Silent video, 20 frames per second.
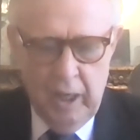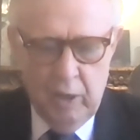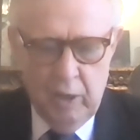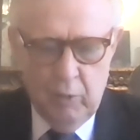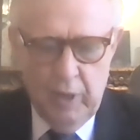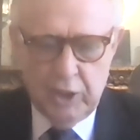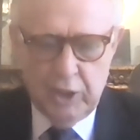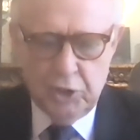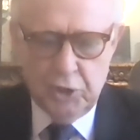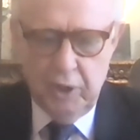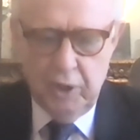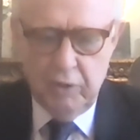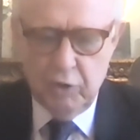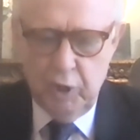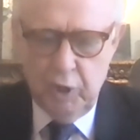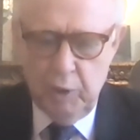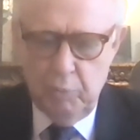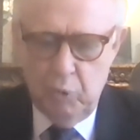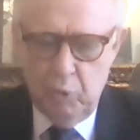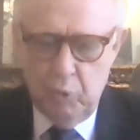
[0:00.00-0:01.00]
Ray serves on
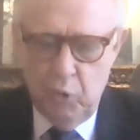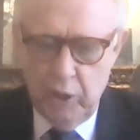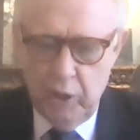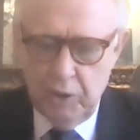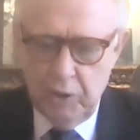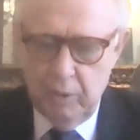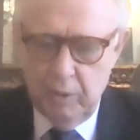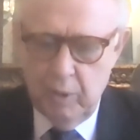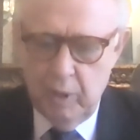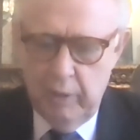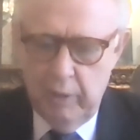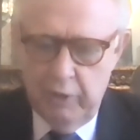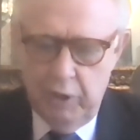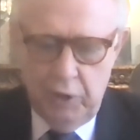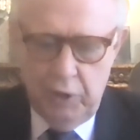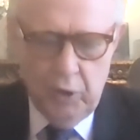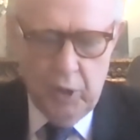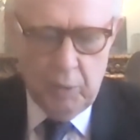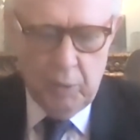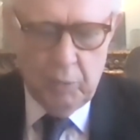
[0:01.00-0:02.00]
the boards of the New
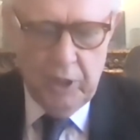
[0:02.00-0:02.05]
York